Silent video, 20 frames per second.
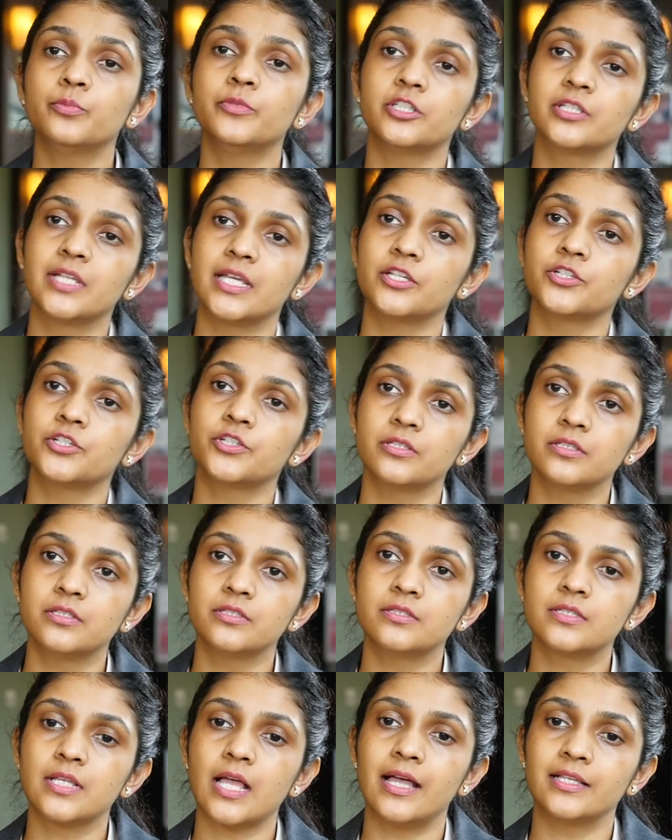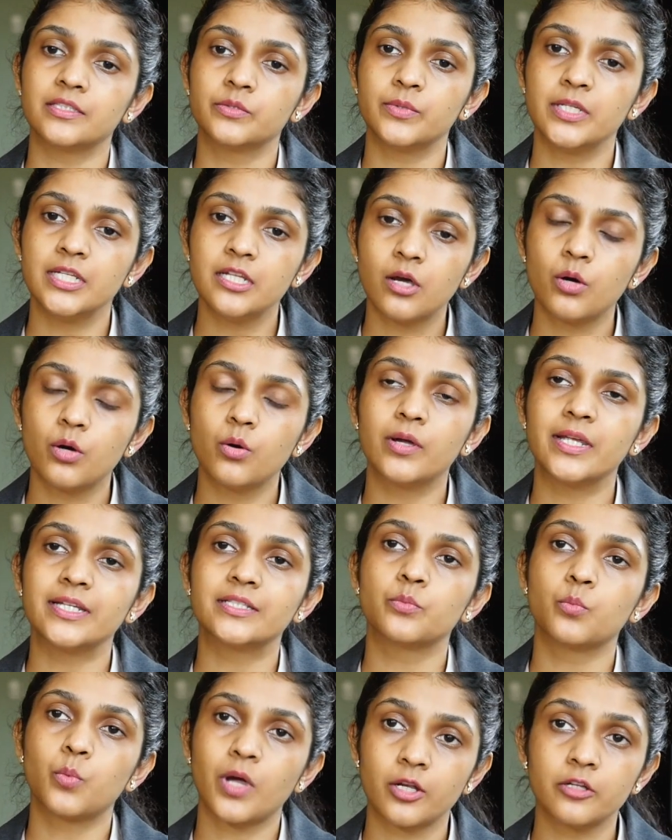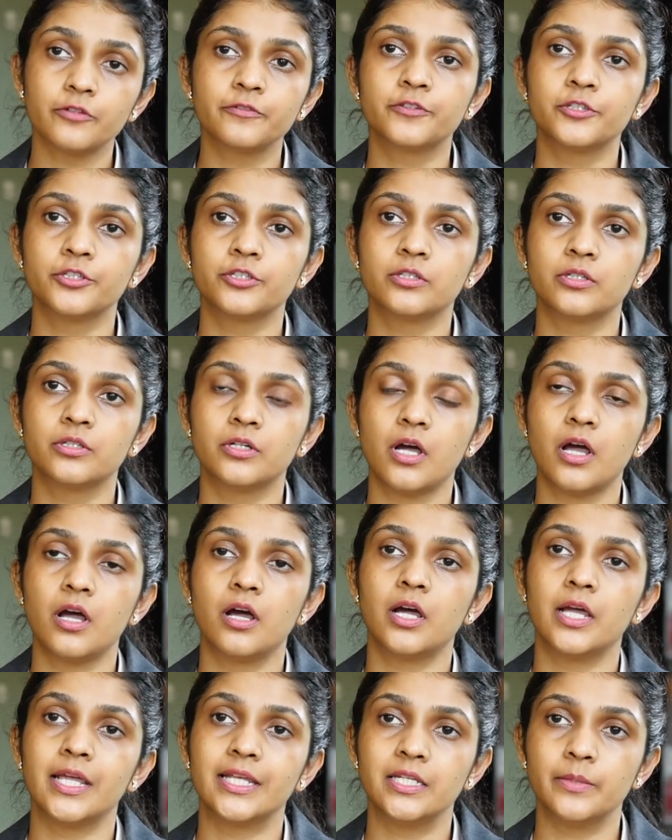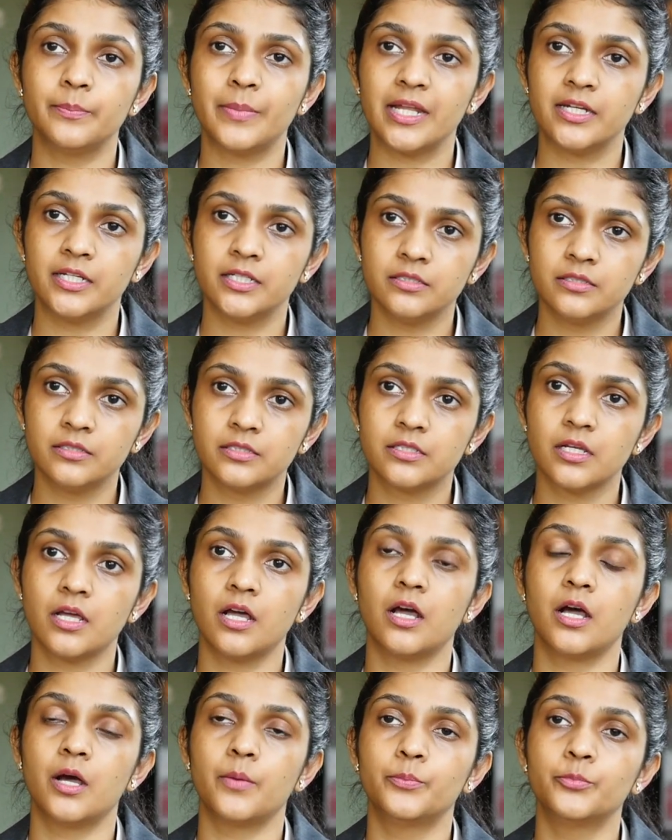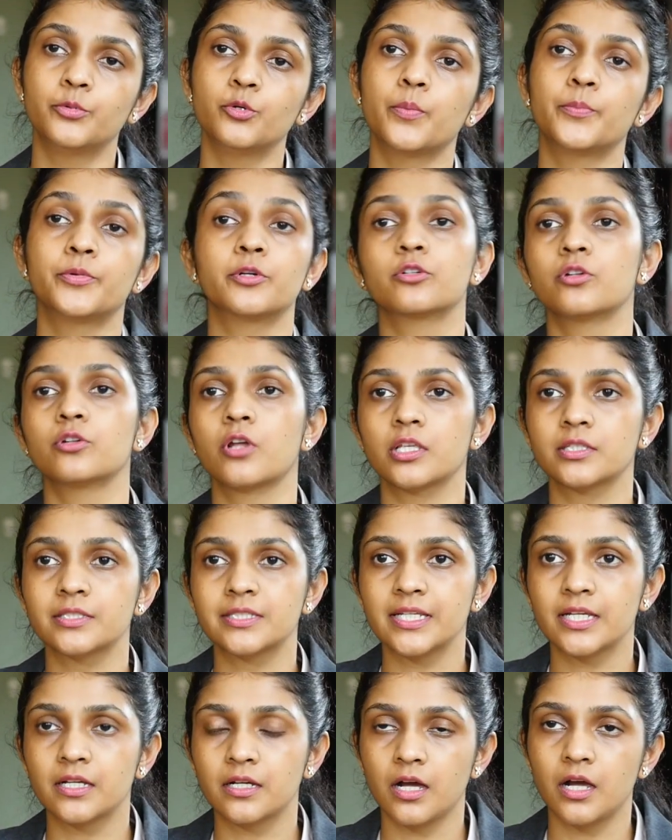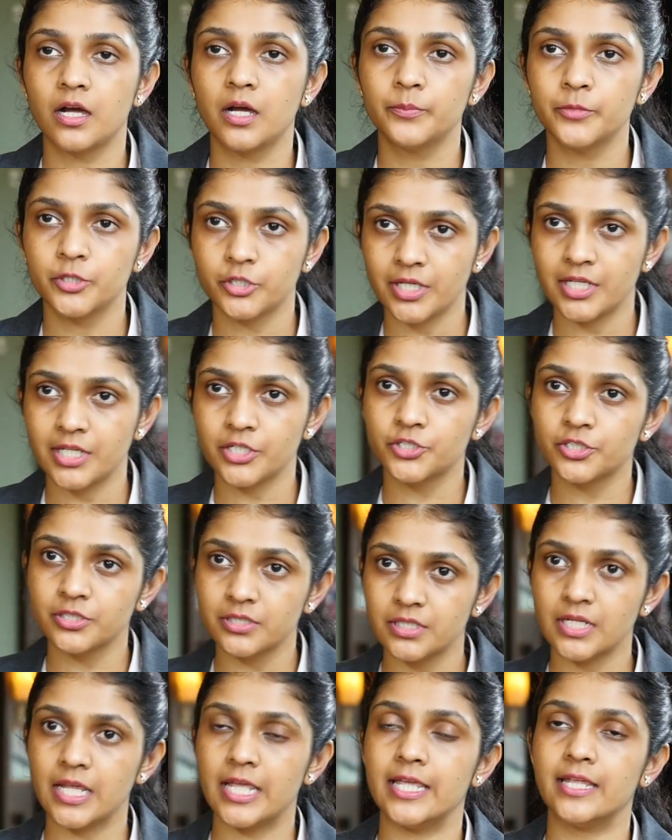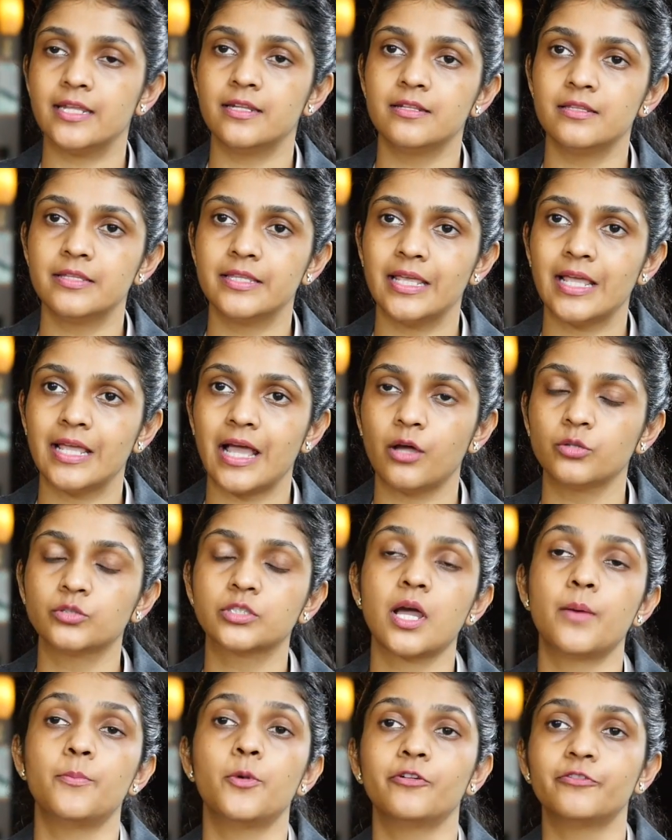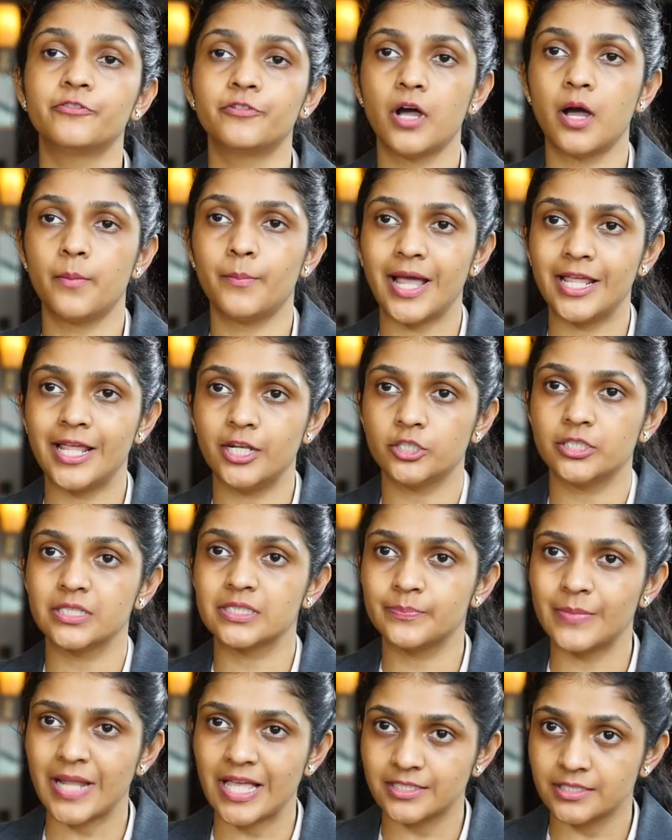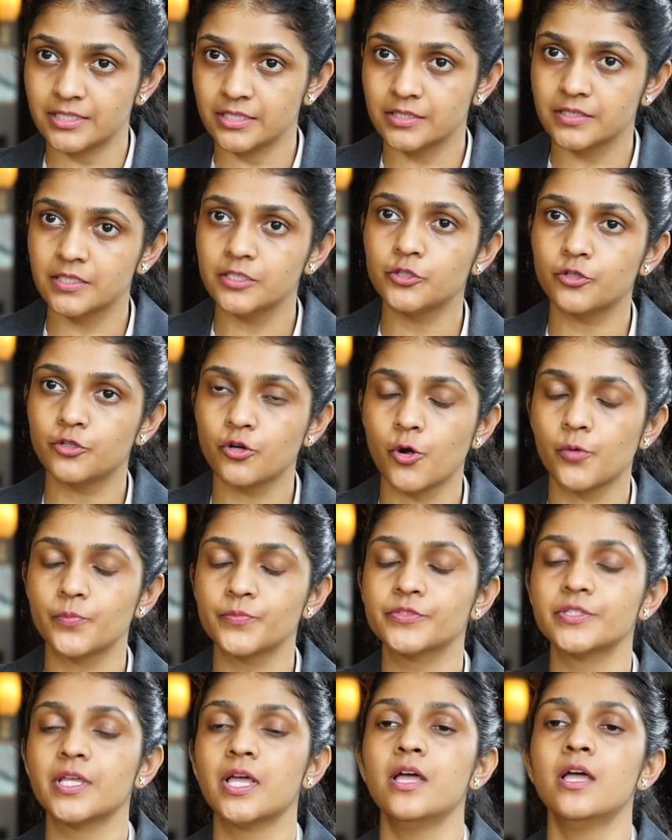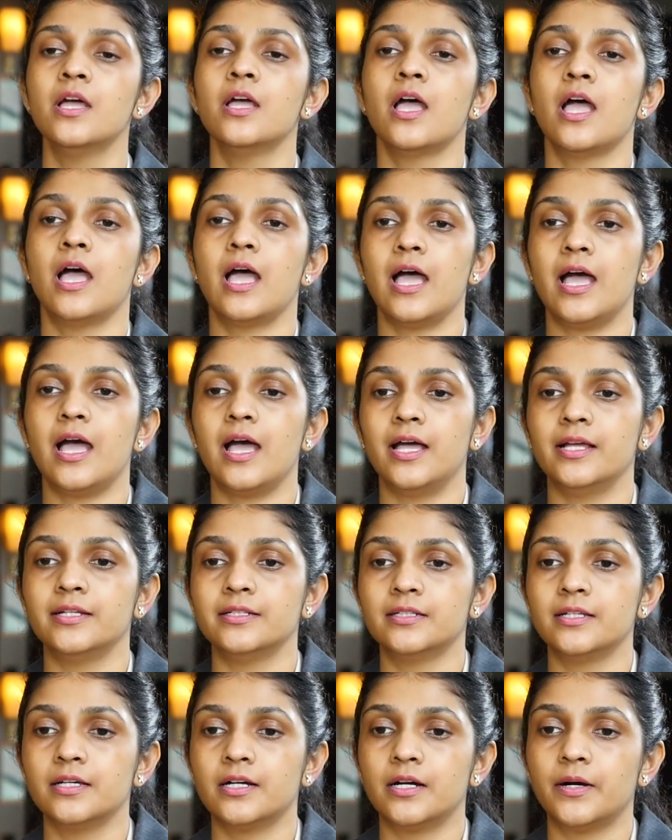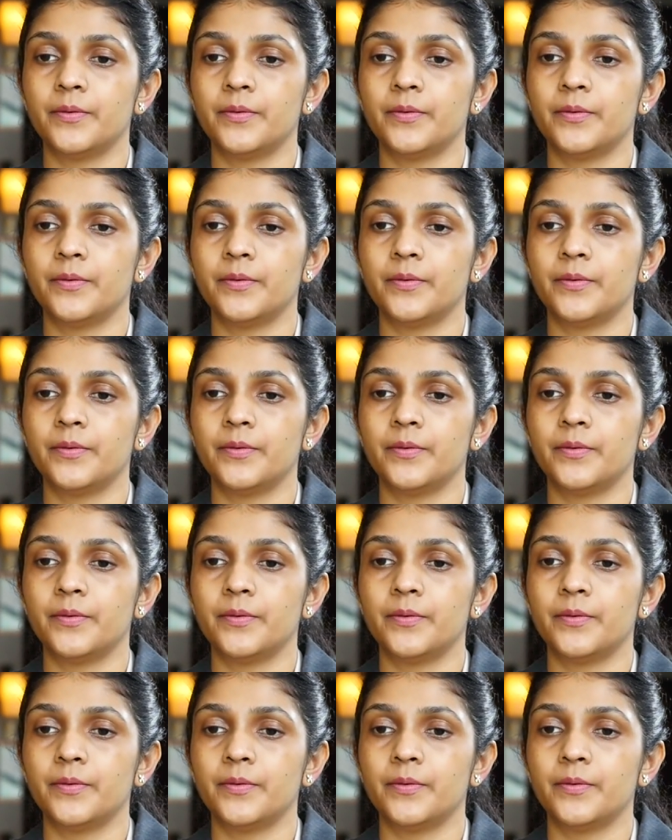mutations, as we know, it's one of the independent poor prognostic mutation in the outcome of myelodysplastic syndromes. And